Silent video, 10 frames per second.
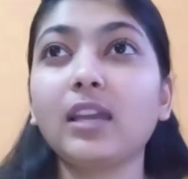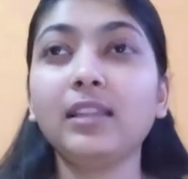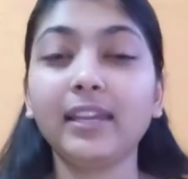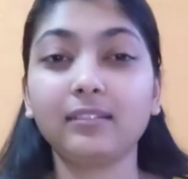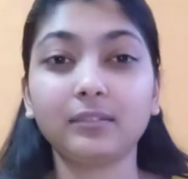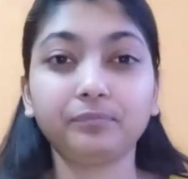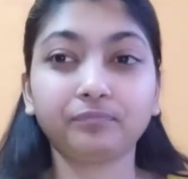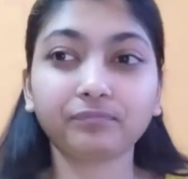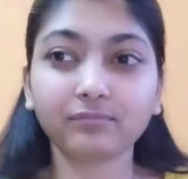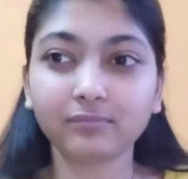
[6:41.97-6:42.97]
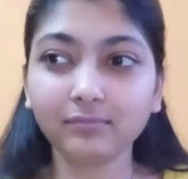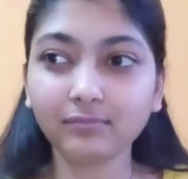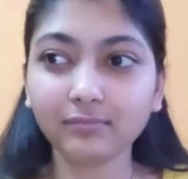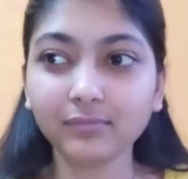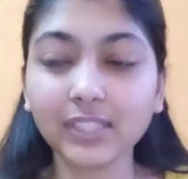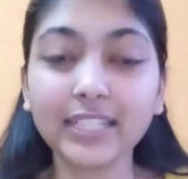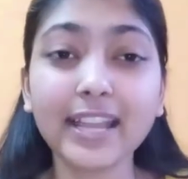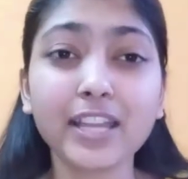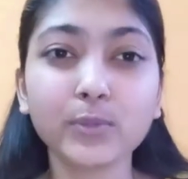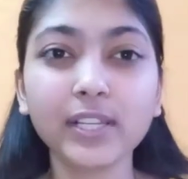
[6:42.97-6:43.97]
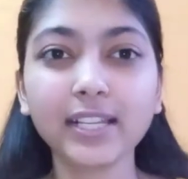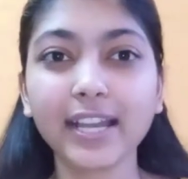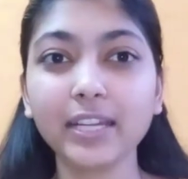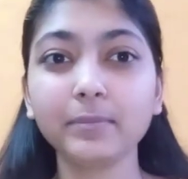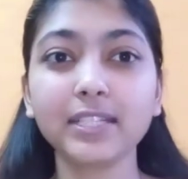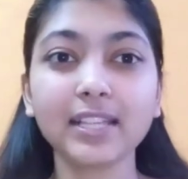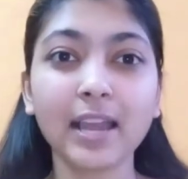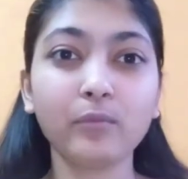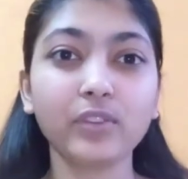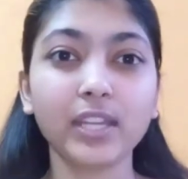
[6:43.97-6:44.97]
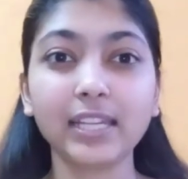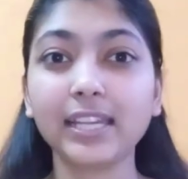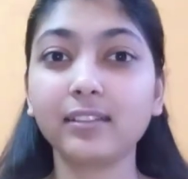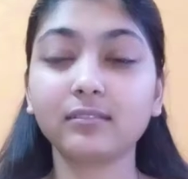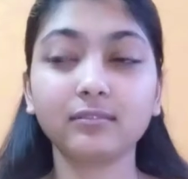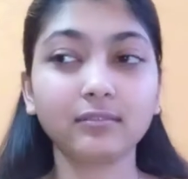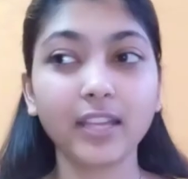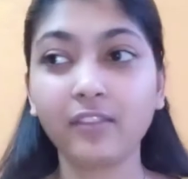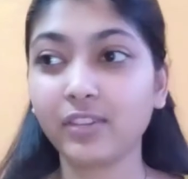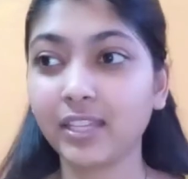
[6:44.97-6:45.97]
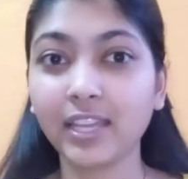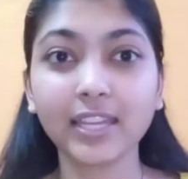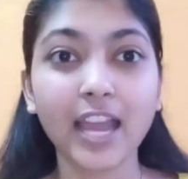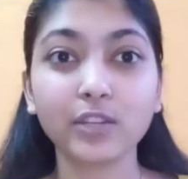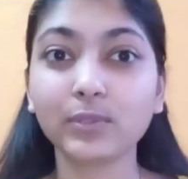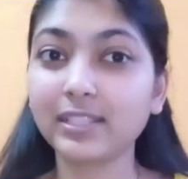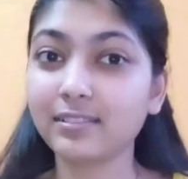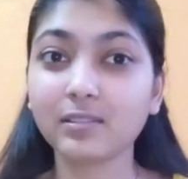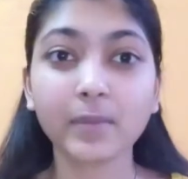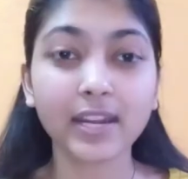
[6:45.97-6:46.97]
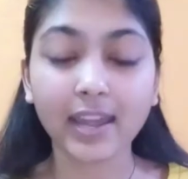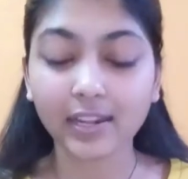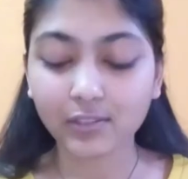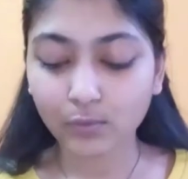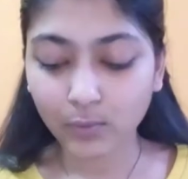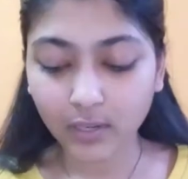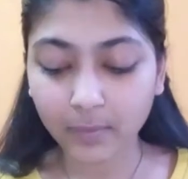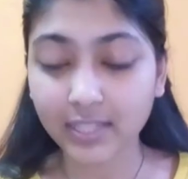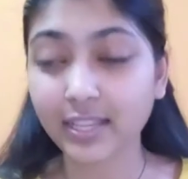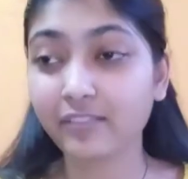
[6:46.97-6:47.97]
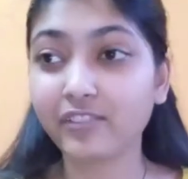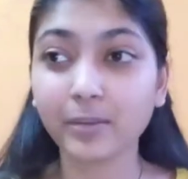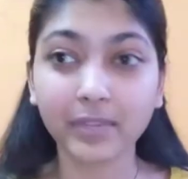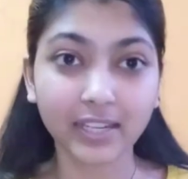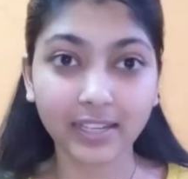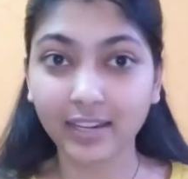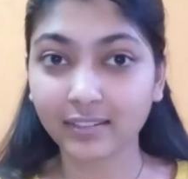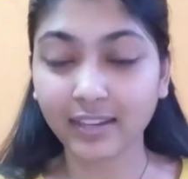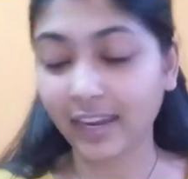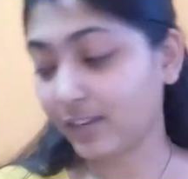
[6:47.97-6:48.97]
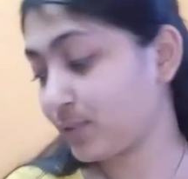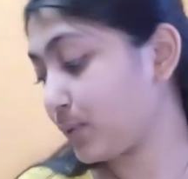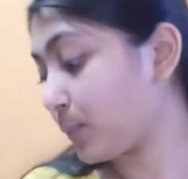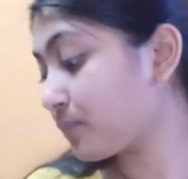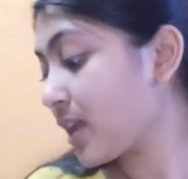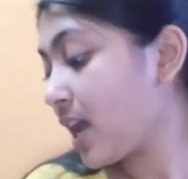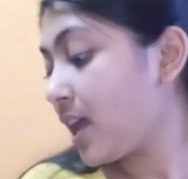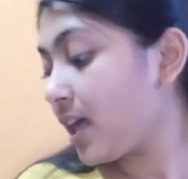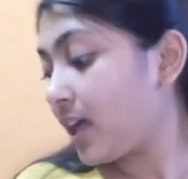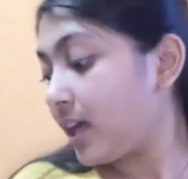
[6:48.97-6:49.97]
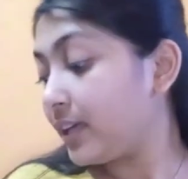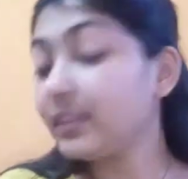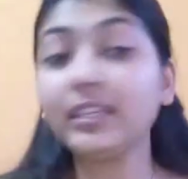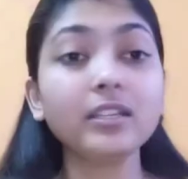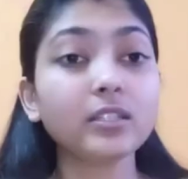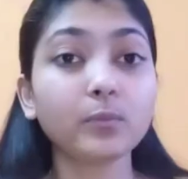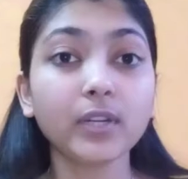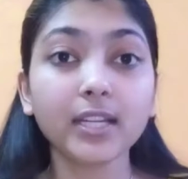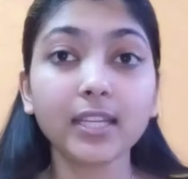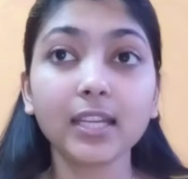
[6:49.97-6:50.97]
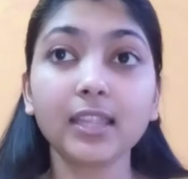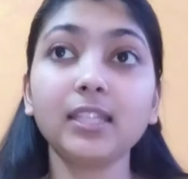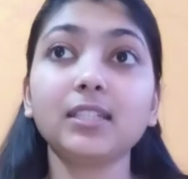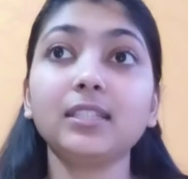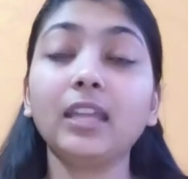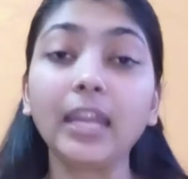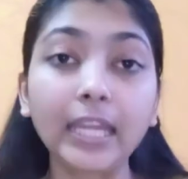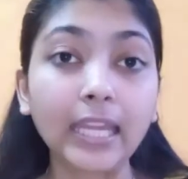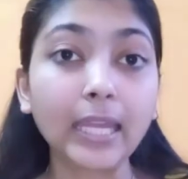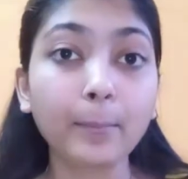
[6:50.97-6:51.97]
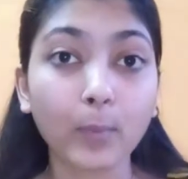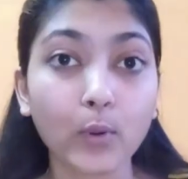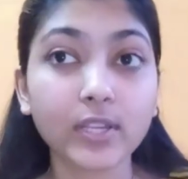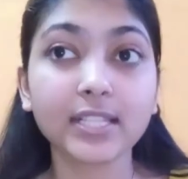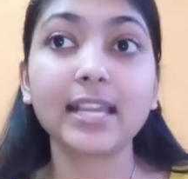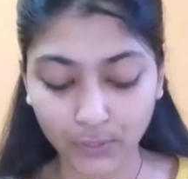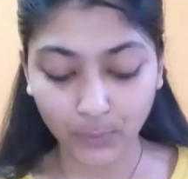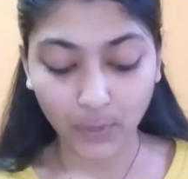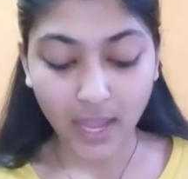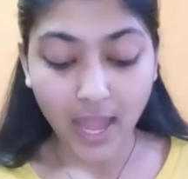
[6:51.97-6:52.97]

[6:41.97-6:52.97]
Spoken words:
like casual kind, because I'm wearing like everything casual. This is my night suit because I'm filming it at night. So these were the 3 books. So